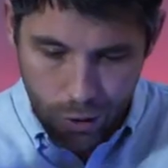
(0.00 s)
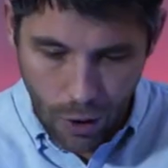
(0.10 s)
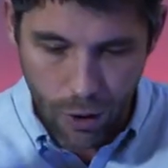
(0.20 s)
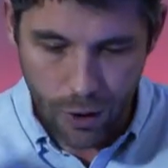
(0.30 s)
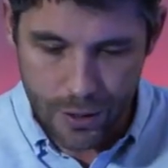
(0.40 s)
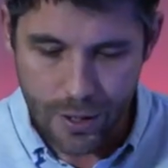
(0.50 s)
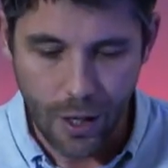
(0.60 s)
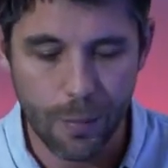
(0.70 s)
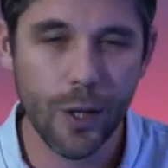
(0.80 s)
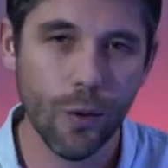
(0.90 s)
God is
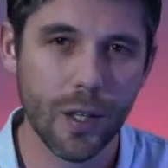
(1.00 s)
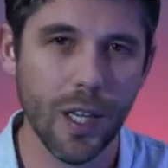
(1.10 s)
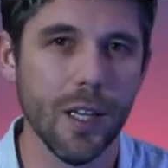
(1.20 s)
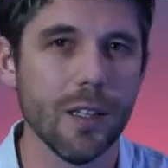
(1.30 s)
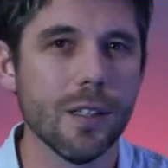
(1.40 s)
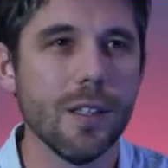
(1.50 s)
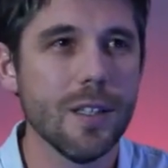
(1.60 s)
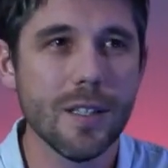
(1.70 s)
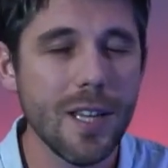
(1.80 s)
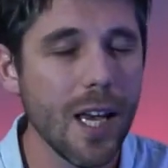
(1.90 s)
going to be your king.
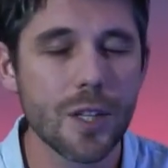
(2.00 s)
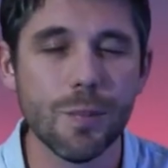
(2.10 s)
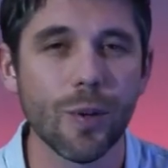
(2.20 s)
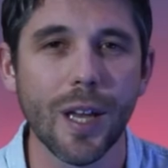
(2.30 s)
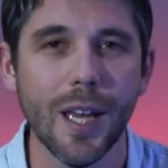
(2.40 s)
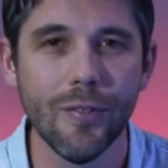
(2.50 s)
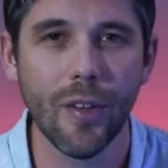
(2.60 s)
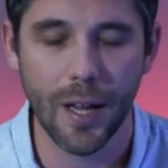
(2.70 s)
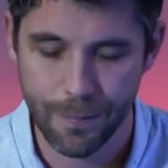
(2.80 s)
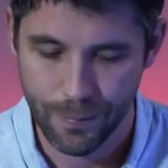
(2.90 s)
It's a textbook answer.